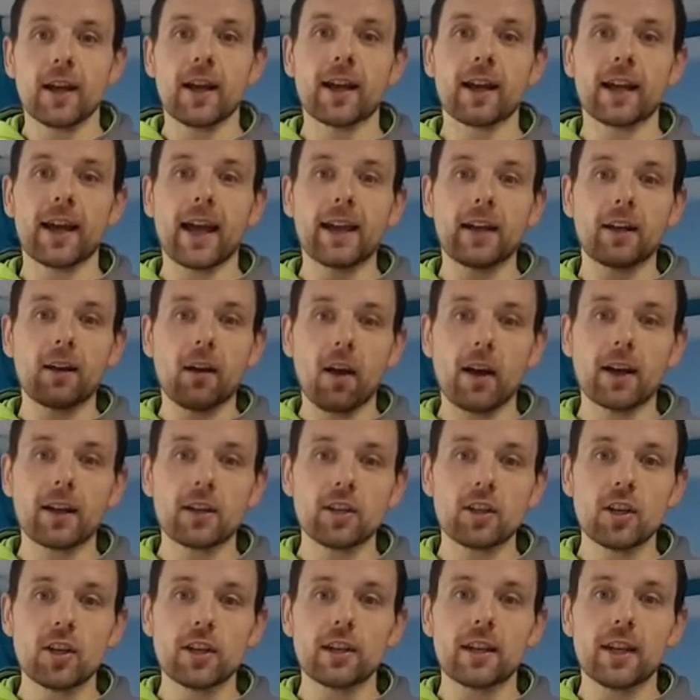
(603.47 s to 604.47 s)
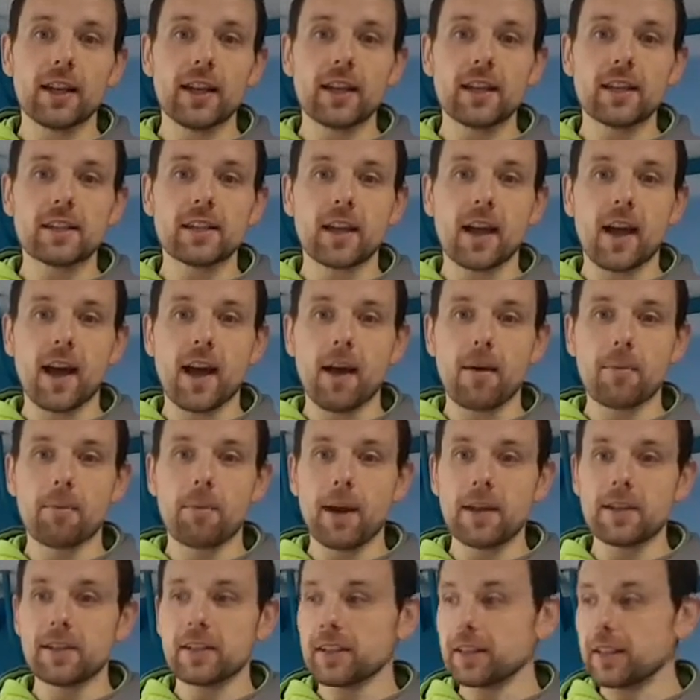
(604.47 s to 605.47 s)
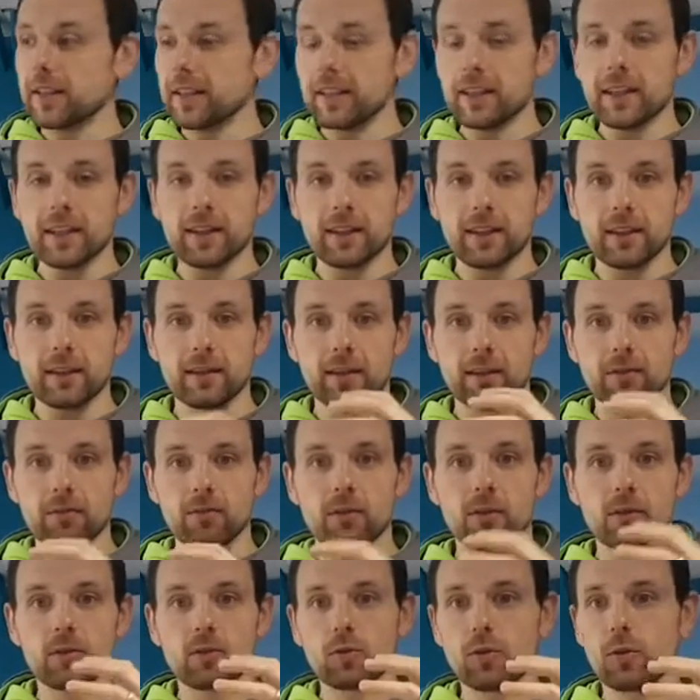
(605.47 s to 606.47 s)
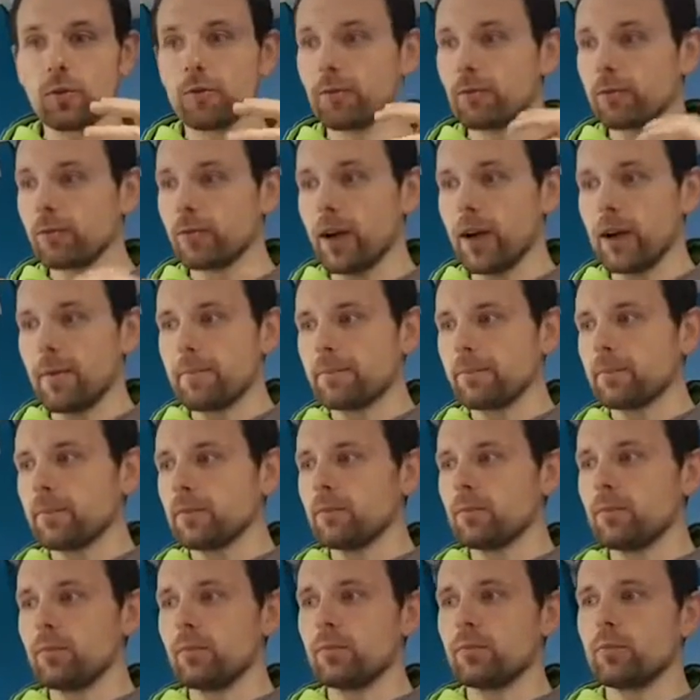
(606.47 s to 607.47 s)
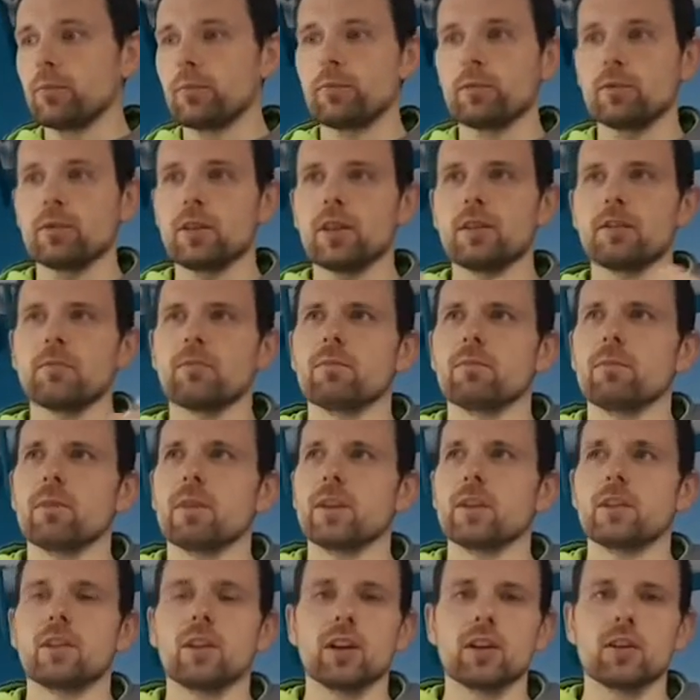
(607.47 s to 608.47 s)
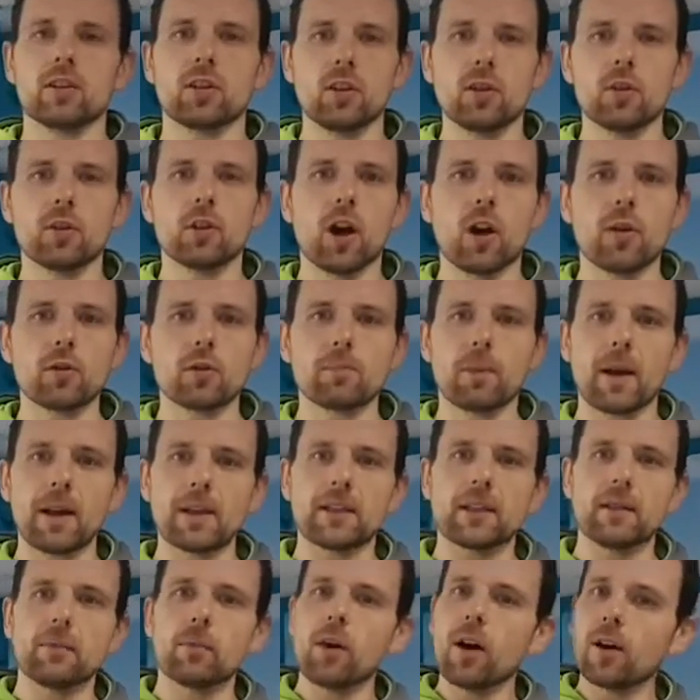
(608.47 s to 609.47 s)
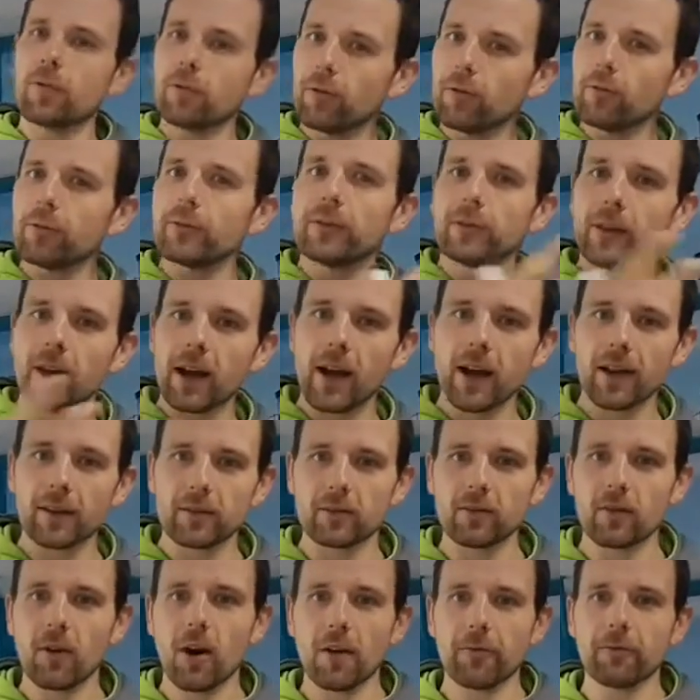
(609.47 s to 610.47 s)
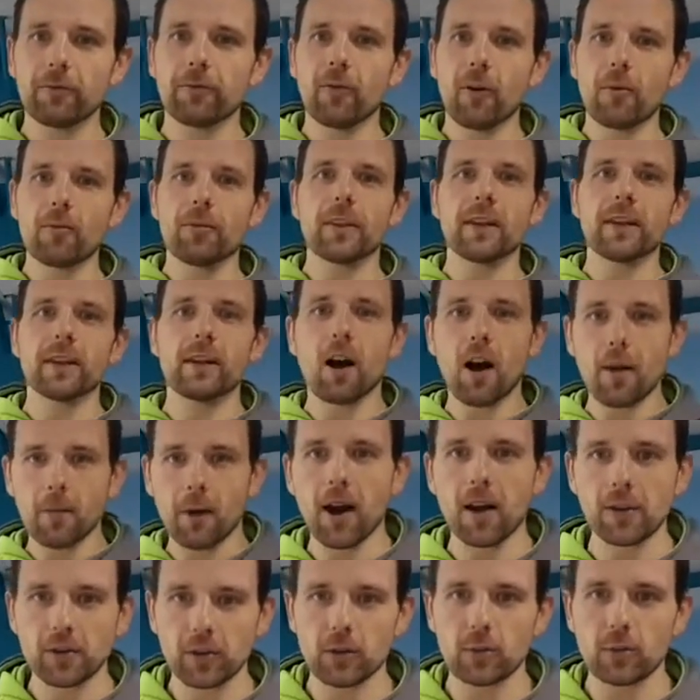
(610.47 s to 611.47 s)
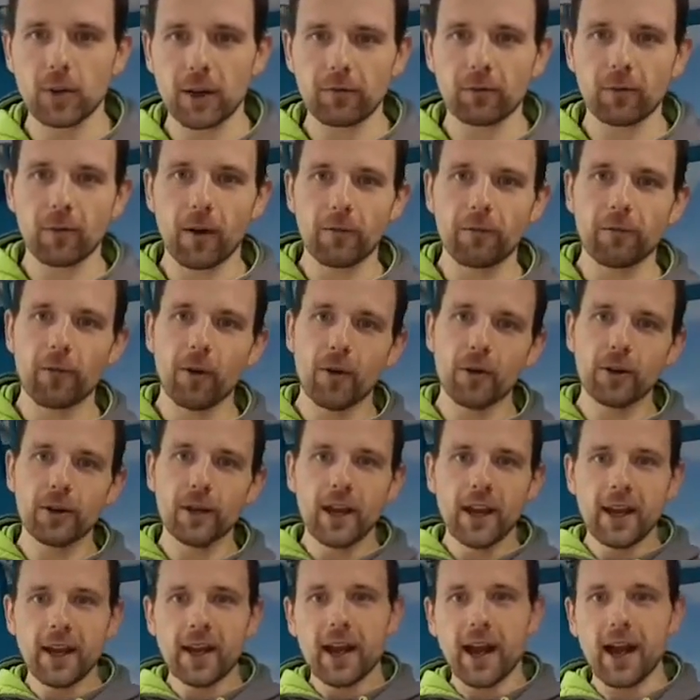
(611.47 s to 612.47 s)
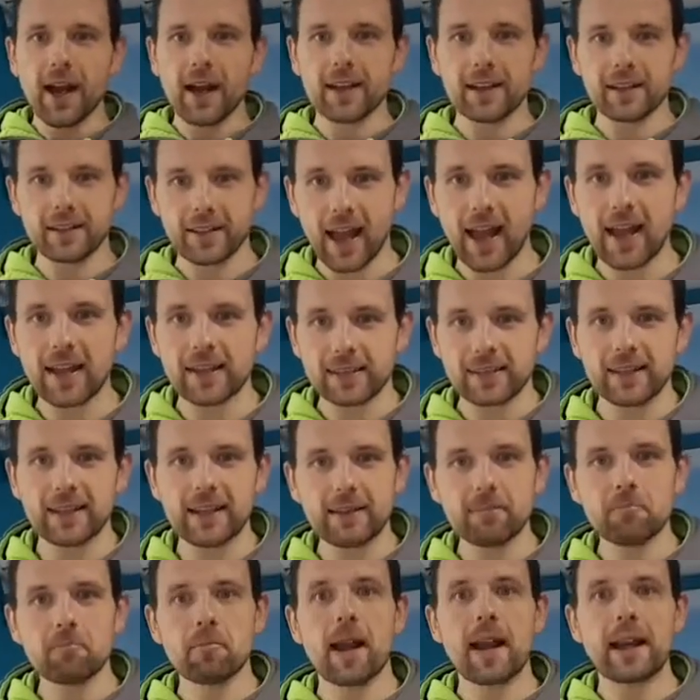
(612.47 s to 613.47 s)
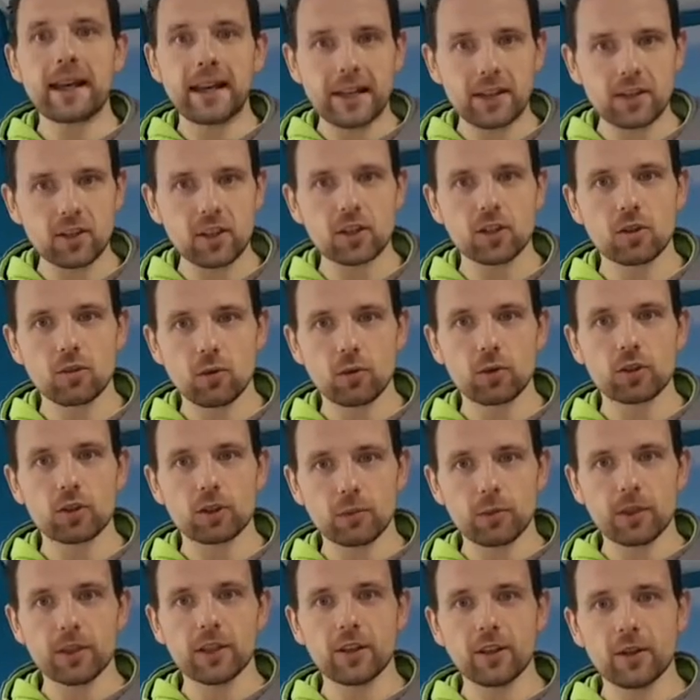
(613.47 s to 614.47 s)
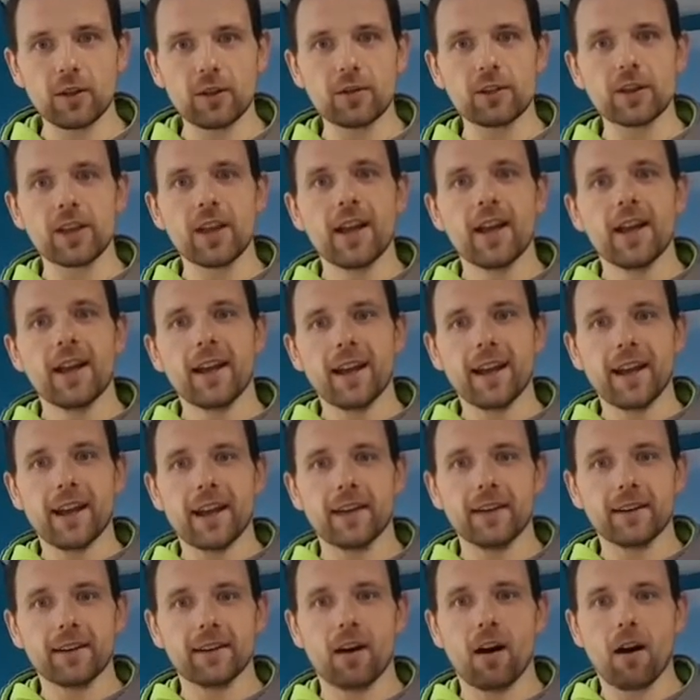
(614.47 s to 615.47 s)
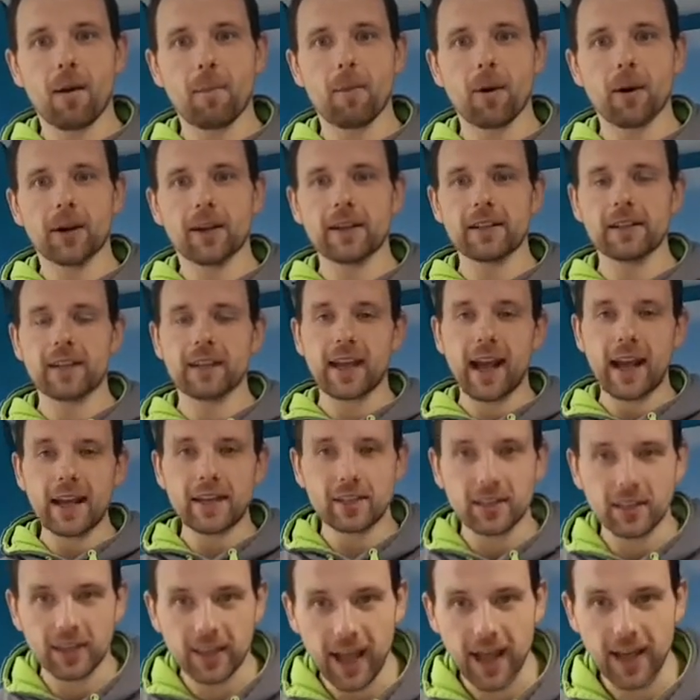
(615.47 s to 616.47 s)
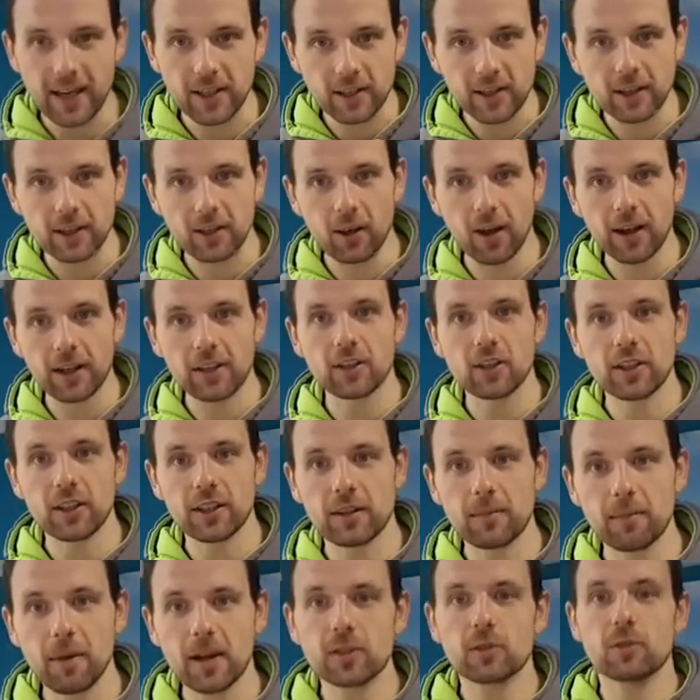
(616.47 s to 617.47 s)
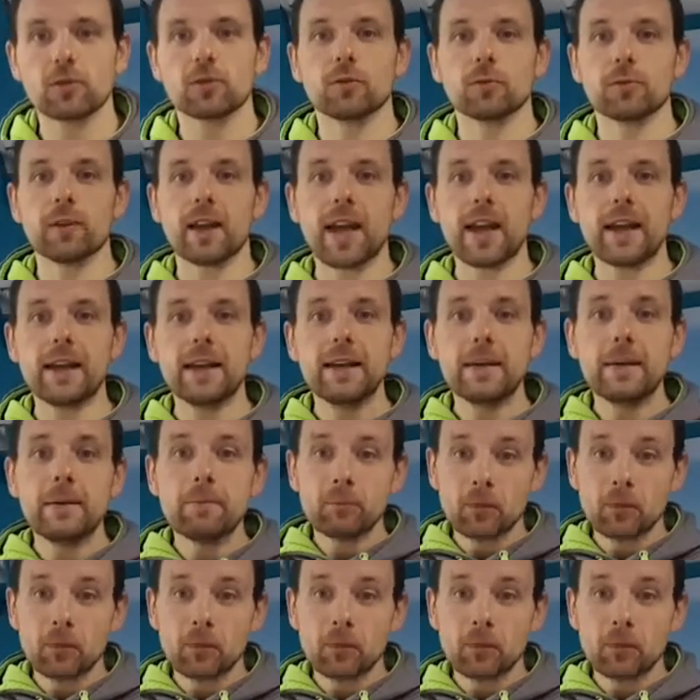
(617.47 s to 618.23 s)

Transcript: Okay, glycogen is basically the sort of it's glucose, basically derived from the carbohydrates we eat from our food, and that is the main energy source that we use in our bodies. Okay, so that is the glycogen in the muscles from there.